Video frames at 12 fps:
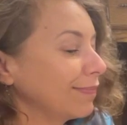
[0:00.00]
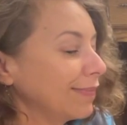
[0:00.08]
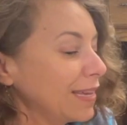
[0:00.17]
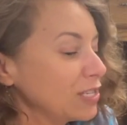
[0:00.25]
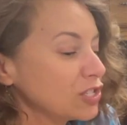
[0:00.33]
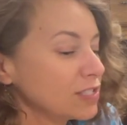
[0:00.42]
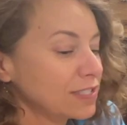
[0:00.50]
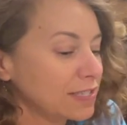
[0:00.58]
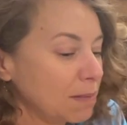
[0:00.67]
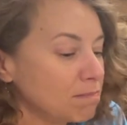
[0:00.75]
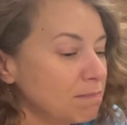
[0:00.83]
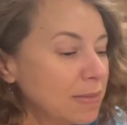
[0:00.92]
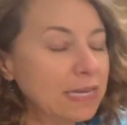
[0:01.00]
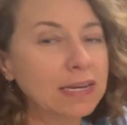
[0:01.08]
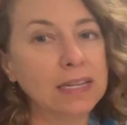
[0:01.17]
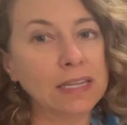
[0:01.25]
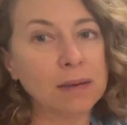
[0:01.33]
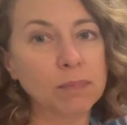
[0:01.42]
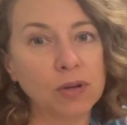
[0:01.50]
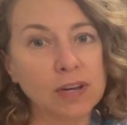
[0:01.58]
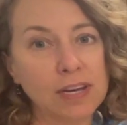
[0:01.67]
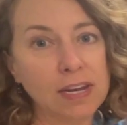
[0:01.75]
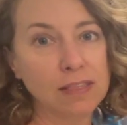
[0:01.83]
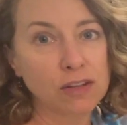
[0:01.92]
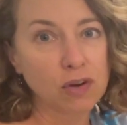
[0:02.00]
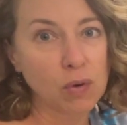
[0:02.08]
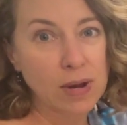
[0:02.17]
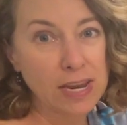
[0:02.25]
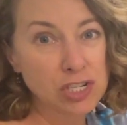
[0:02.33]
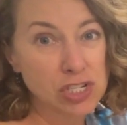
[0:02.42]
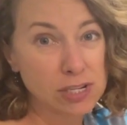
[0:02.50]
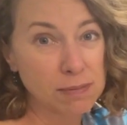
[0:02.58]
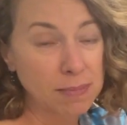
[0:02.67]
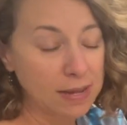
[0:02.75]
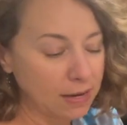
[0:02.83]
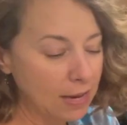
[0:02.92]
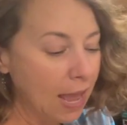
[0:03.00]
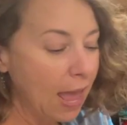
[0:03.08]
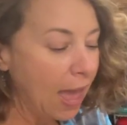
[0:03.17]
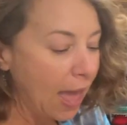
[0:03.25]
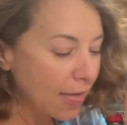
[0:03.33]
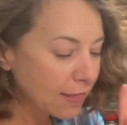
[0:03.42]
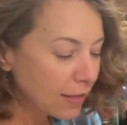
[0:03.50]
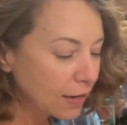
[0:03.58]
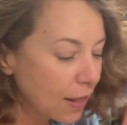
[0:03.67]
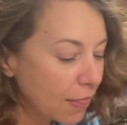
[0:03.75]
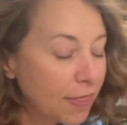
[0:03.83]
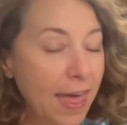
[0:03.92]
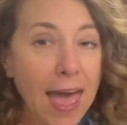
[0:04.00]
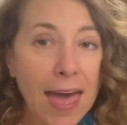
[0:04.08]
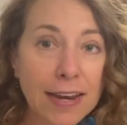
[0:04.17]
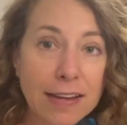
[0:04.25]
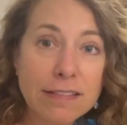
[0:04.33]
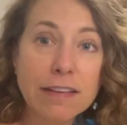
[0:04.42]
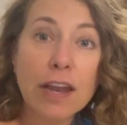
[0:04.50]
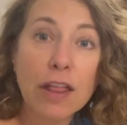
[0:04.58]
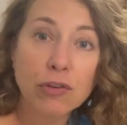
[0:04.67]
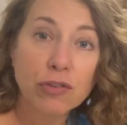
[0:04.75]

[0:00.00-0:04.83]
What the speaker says: And just immediately put it in the donation bin. And then that is another